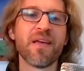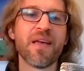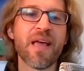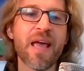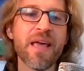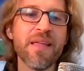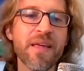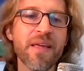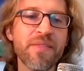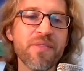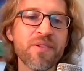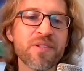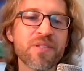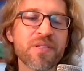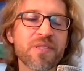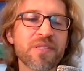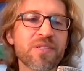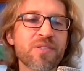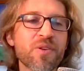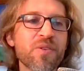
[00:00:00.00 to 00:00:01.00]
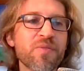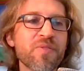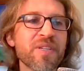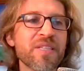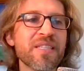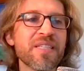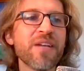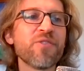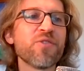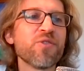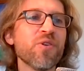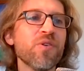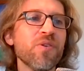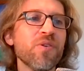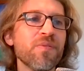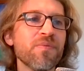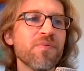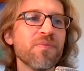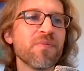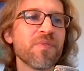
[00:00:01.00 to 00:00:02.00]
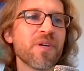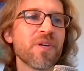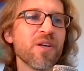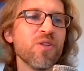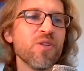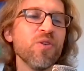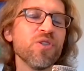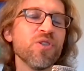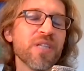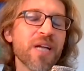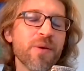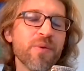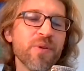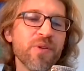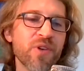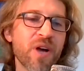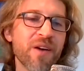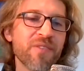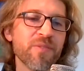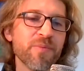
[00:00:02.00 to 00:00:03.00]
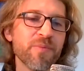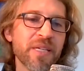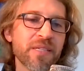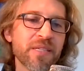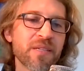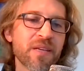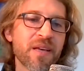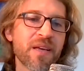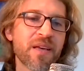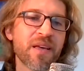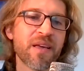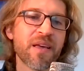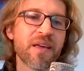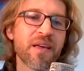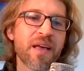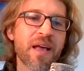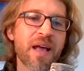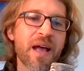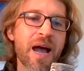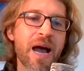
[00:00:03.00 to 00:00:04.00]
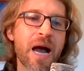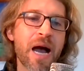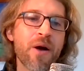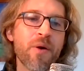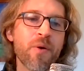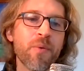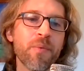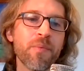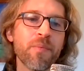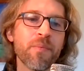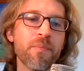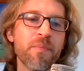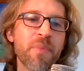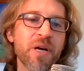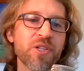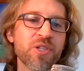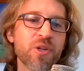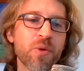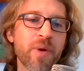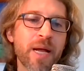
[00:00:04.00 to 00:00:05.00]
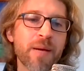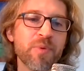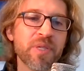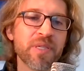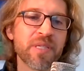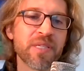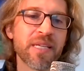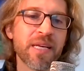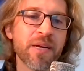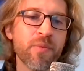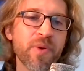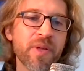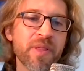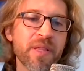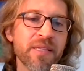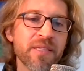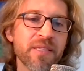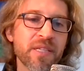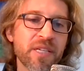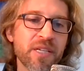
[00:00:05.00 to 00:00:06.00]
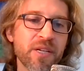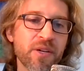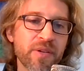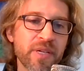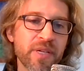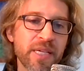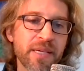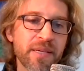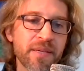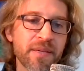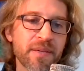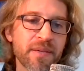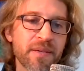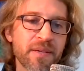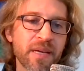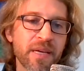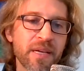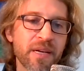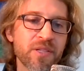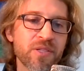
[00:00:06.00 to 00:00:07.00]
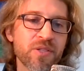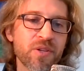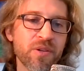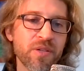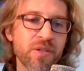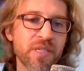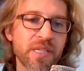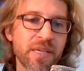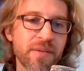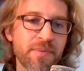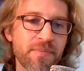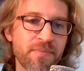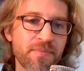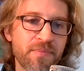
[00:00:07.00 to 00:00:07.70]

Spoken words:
And there's sort of a central conclusion I would draw from this. How much are we able to sit with insecurity and uncertainty?